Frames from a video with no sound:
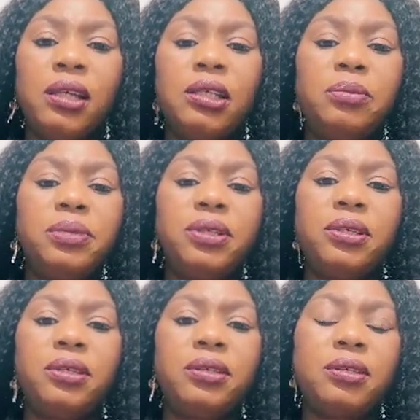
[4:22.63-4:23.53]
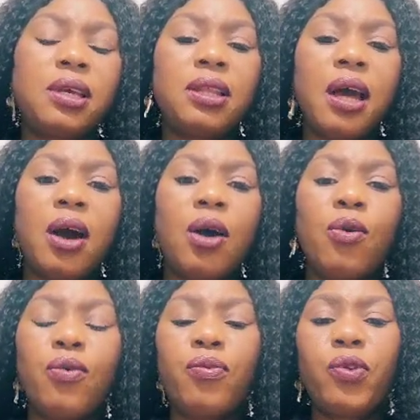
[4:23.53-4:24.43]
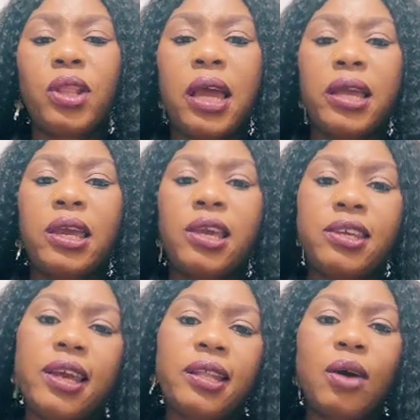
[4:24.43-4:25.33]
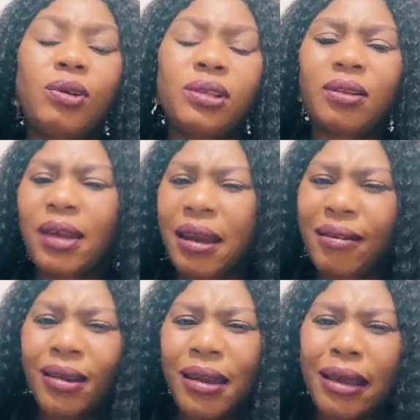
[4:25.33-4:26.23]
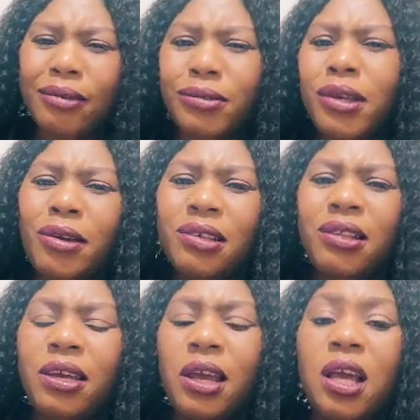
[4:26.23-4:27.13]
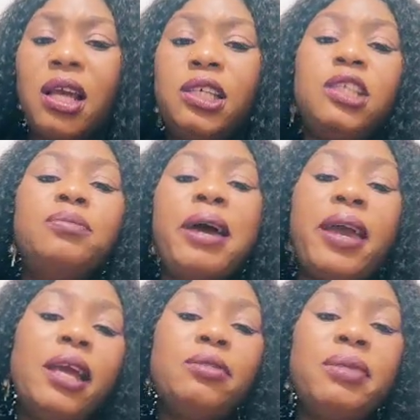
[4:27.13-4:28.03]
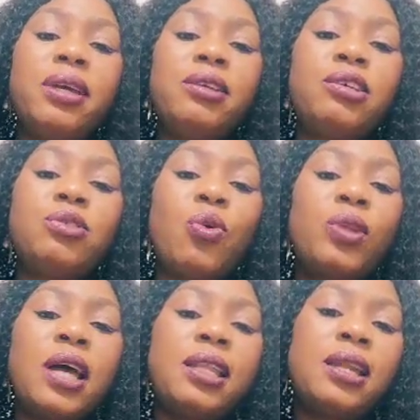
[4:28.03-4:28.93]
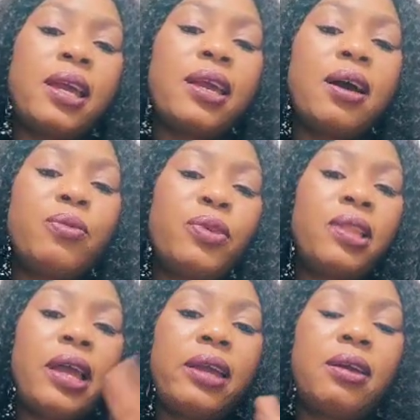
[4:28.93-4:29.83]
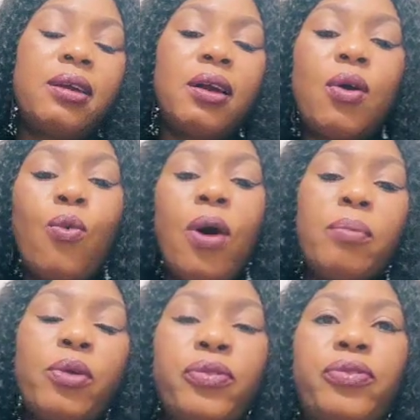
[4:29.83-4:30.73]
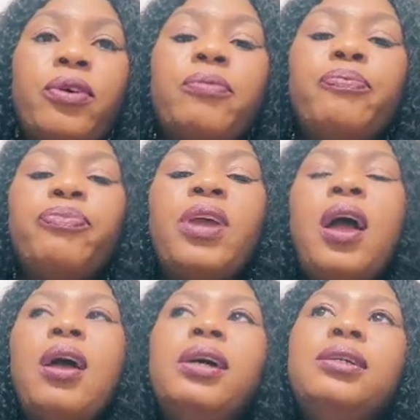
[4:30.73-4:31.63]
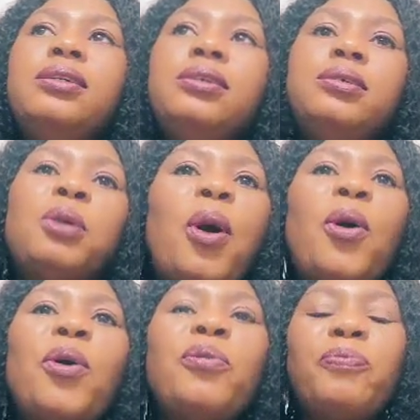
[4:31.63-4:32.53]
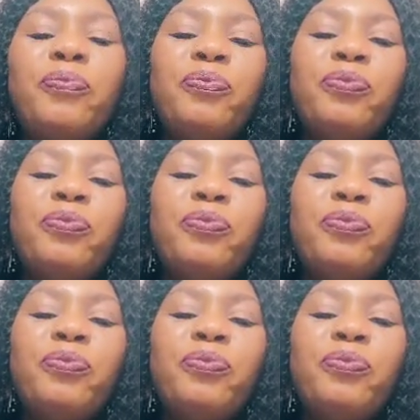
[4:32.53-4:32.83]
she be seeing her own for like a year now. So like seriously, she's my age mate. She's older than I am with like 1 month. So